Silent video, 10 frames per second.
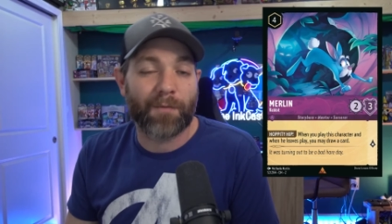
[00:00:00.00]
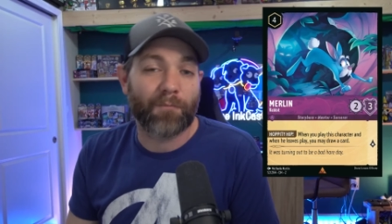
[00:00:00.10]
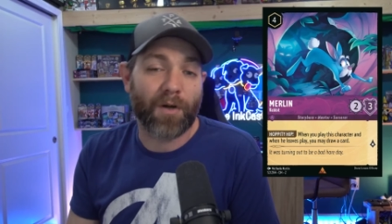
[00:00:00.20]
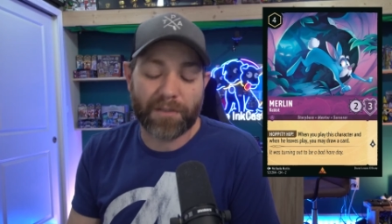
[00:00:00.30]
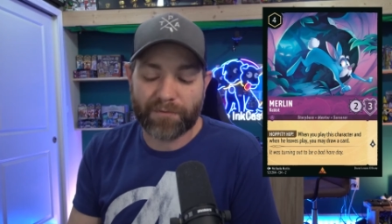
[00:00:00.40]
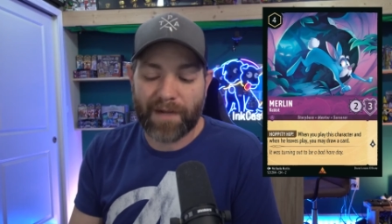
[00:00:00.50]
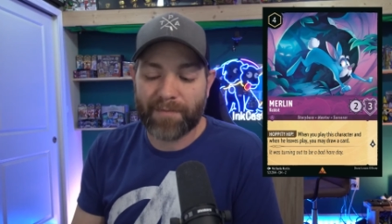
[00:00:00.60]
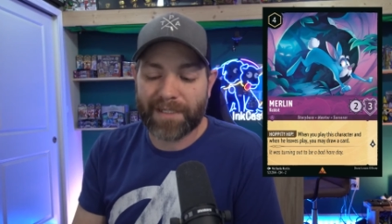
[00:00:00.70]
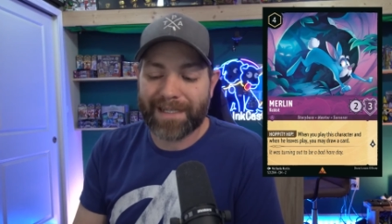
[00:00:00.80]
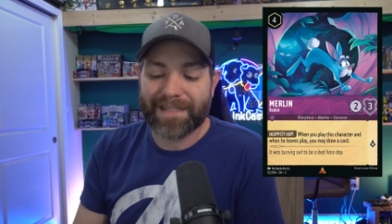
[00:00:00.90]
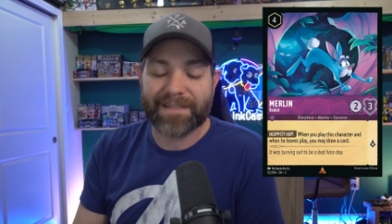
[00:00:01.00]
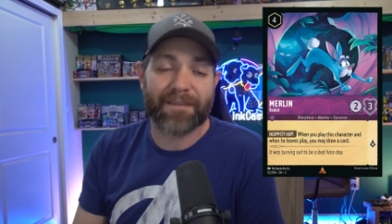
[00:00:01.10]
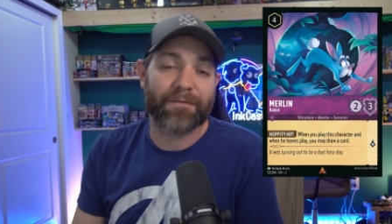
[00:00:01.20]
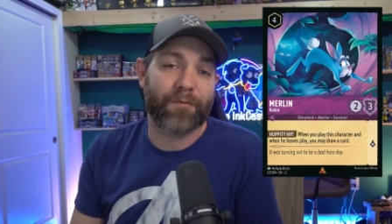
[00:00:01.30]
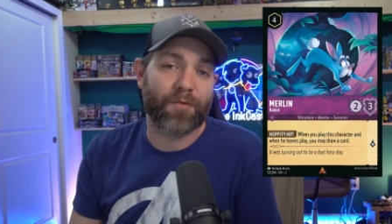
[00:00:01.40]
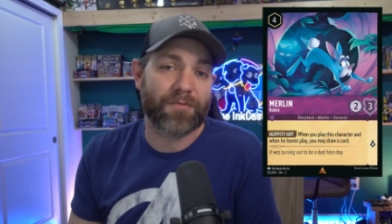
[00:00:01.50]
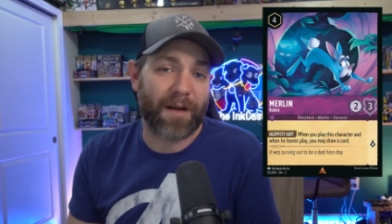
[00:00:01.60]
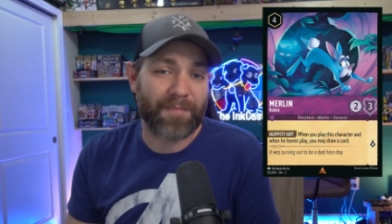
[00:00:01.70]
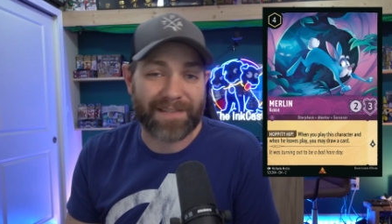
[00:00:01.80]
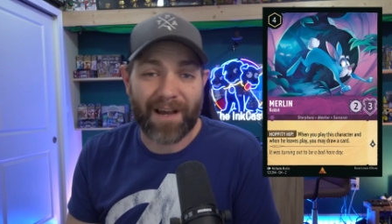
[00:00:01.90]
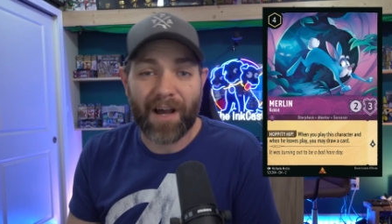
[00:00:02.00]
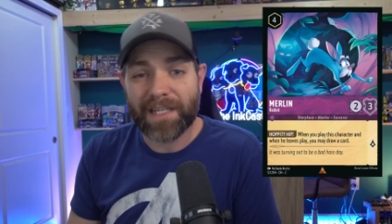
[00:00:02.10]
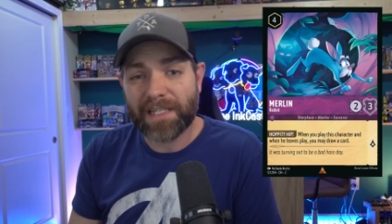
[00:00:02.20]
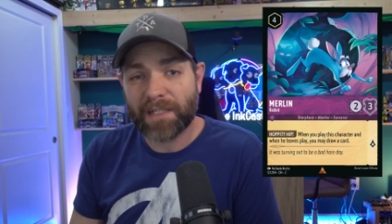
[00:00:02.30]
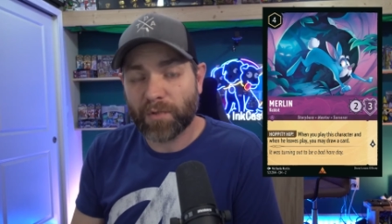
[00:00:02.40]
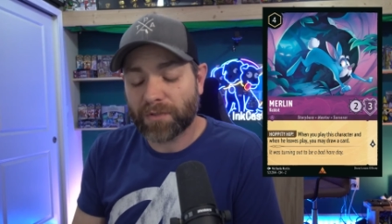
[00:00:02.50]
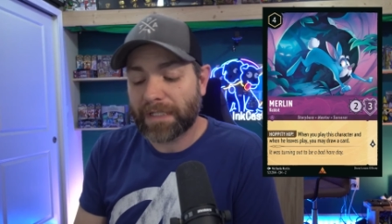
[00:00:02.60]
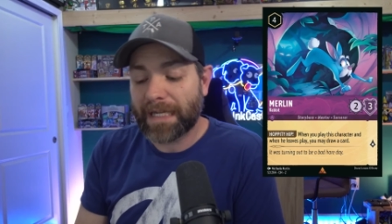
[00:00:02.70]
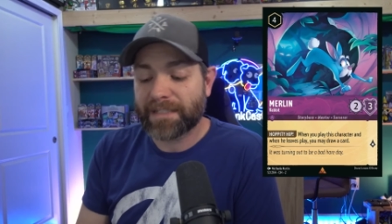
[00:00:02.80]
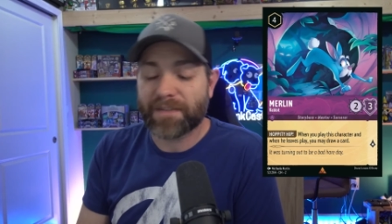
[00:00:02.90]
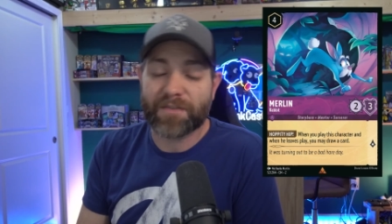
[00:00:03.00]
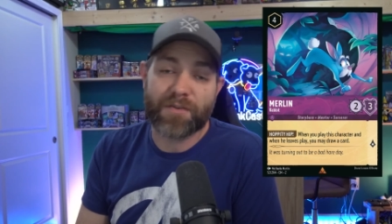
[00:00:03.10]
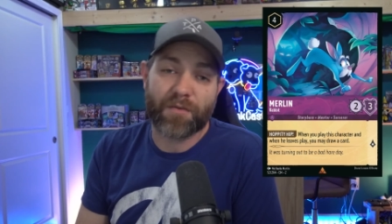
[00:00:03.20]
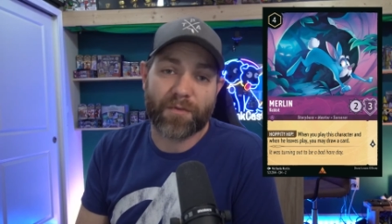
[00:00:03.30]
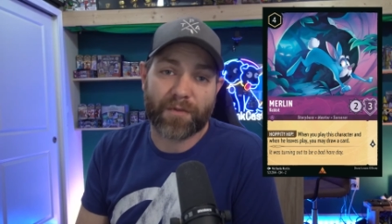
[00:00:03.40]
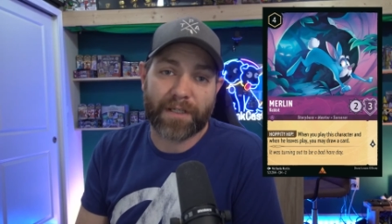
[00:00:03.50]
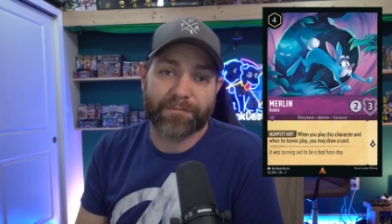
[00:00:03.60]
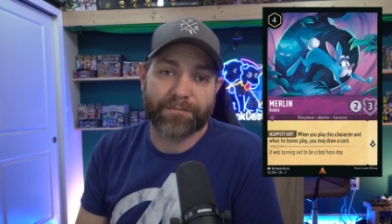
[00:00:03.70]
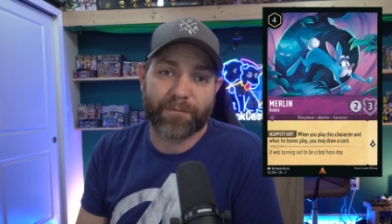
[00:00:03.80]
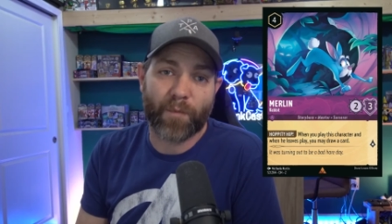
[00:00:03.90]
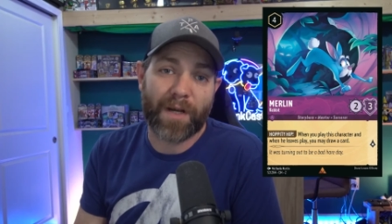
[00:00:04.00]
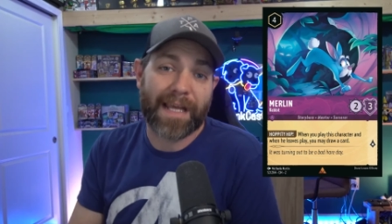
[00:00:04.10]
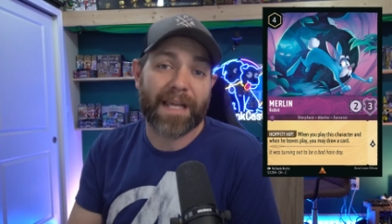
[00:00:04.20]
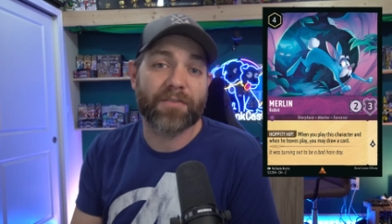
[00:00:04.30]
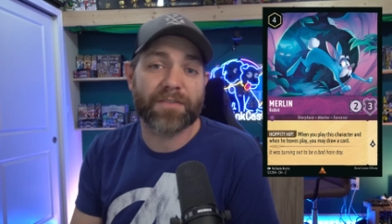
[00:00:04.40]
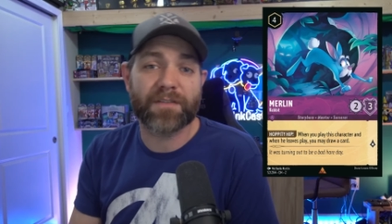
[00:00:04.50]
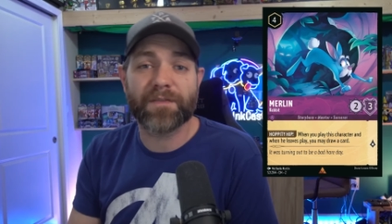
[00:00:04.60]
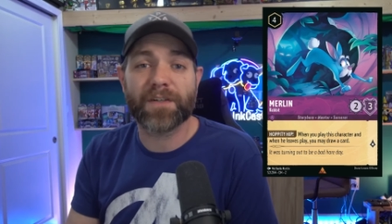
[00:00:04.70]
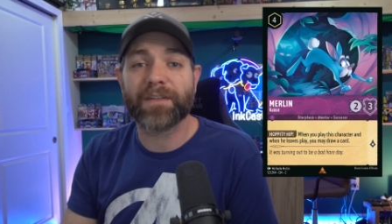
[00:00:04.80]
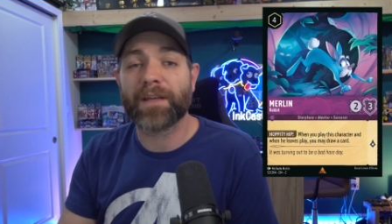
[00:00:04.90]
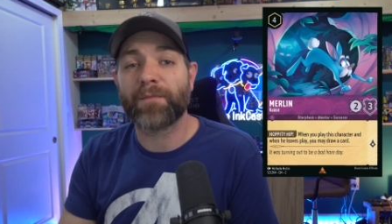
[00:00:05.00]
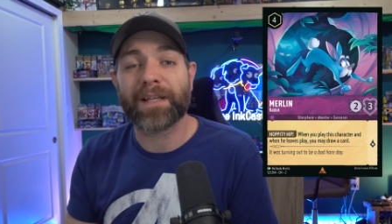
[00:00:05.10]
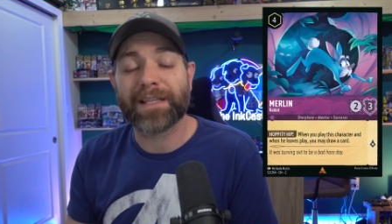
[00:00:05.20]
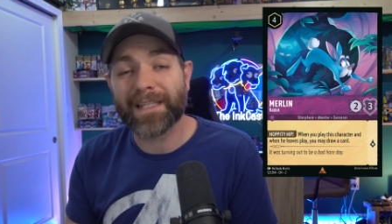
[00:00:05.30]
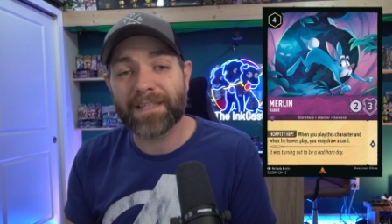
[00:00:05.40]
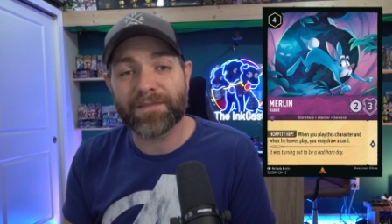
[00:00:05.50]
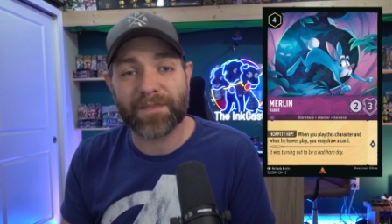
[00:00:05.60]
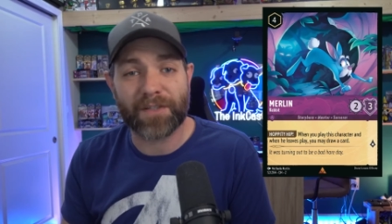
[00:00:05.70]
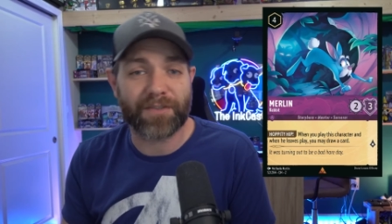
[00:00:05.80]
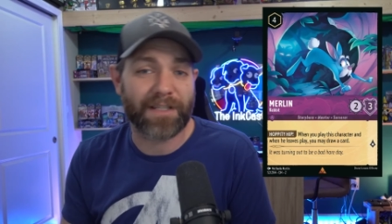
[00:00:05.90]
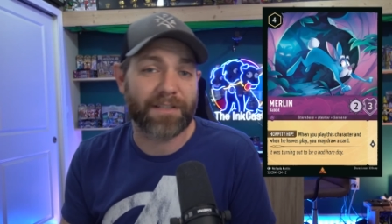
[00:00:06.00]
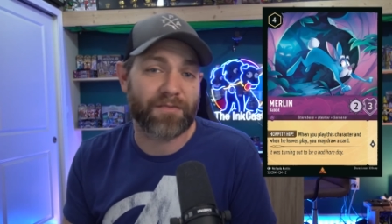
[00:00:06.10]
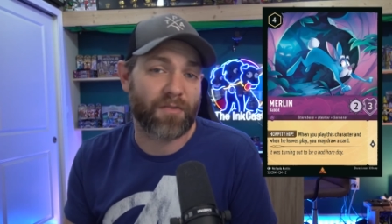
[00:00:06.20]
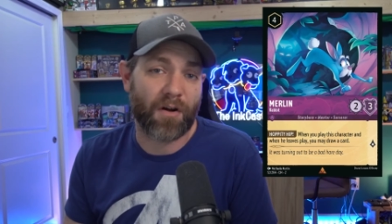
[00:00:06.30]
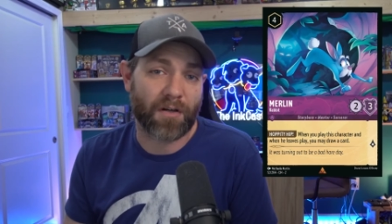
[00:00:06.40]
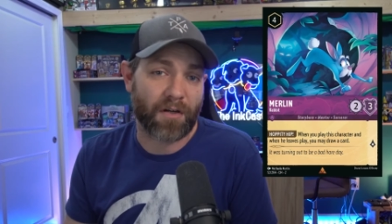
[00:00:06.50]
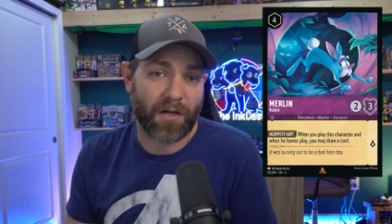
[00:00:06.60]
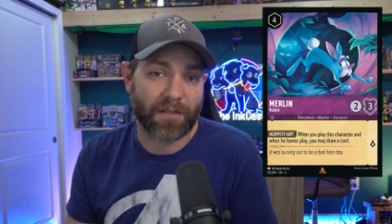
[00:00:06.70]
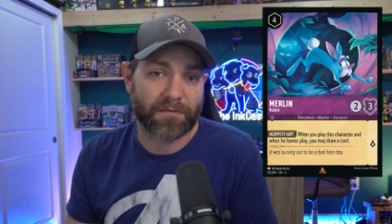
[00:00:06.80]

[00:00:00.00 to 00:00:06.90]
Merlin Rabbit is a 4-drop. It's uninkable, and it's a 2/3. When he enters the field and when he leaves field, you get to draw a card.